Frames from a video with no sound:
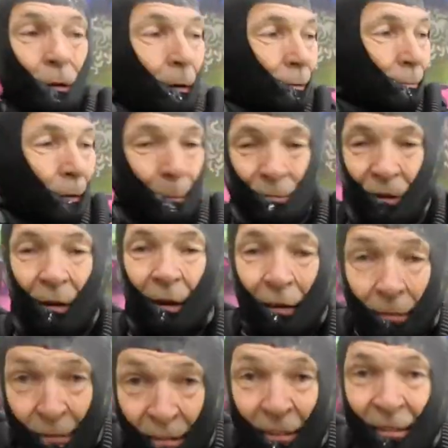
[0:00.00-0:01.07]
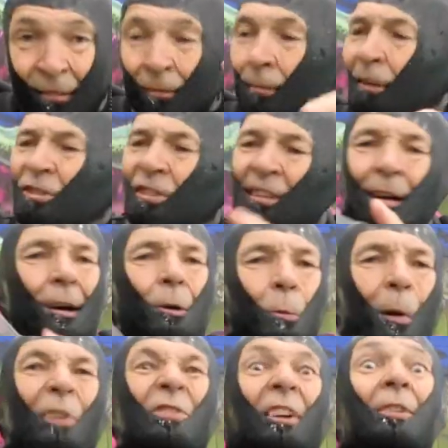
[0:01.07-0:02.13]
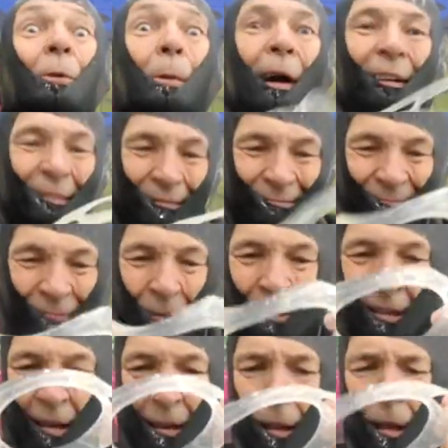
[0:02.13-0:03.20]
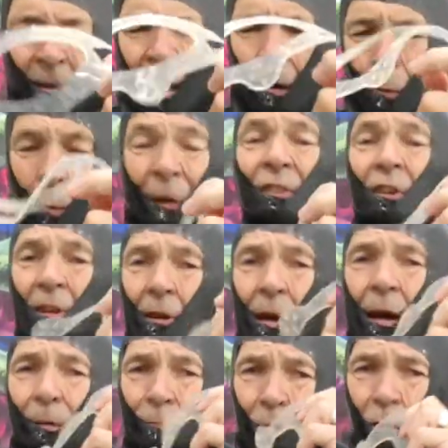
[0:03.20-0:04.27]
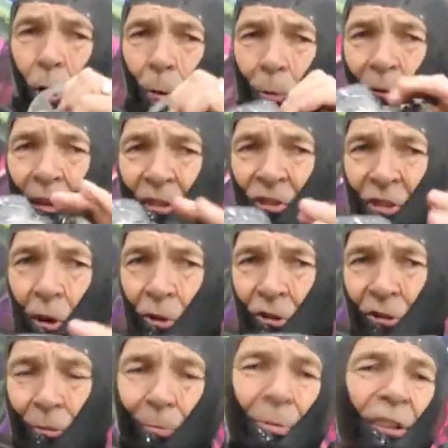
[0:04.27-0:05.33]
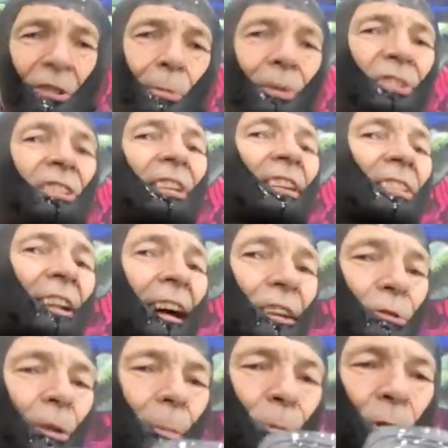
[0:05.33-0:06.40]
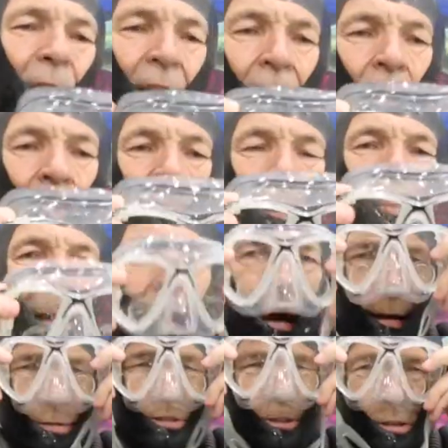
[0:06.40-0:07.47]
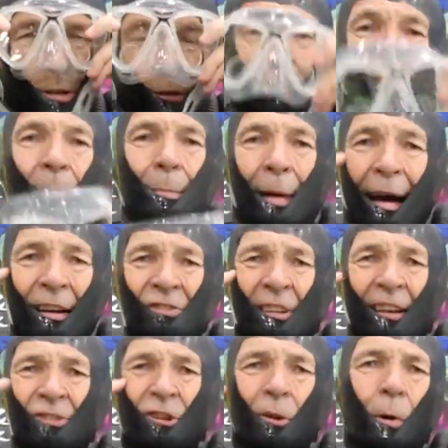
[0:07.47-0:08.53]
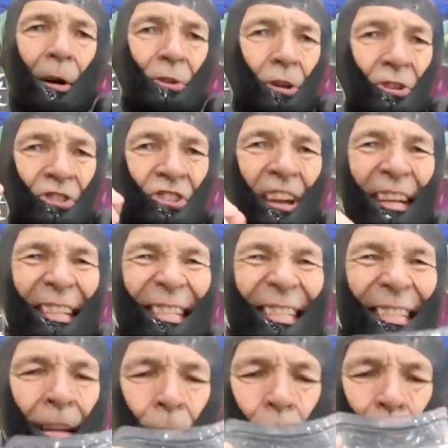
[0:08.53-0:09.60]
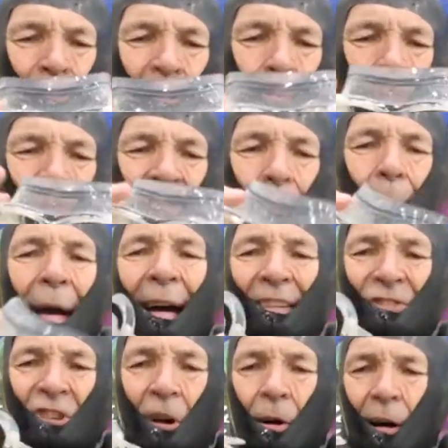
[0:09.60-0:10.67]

So, I'm dry. Let's see how it works underwater. Okay? Now, one thing you have to know with these suits, especially with the attached rubber, the mask has to go on your skin. So you put the mask